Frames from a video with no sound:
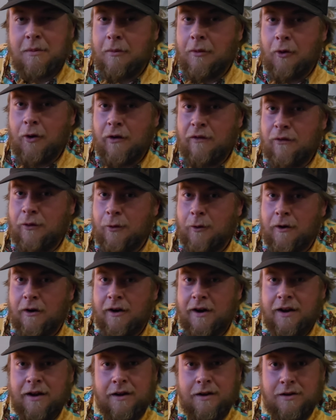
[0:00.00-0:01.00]
more for
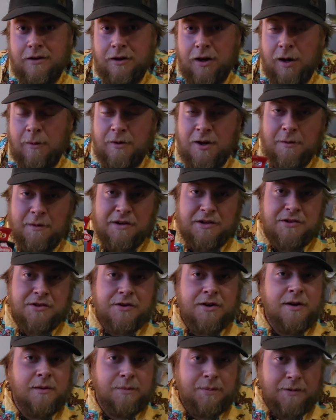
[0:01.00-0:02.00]
a upcoming
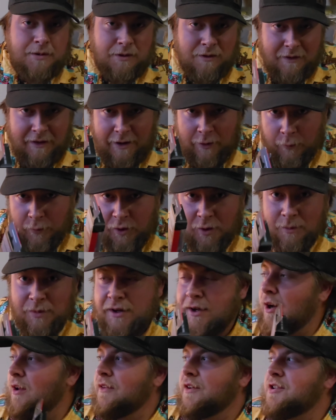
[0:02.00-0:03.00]
trip that will be
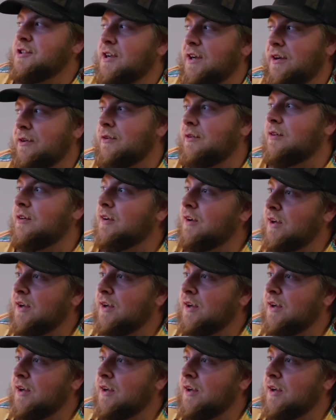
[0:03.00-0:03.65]
on the channel.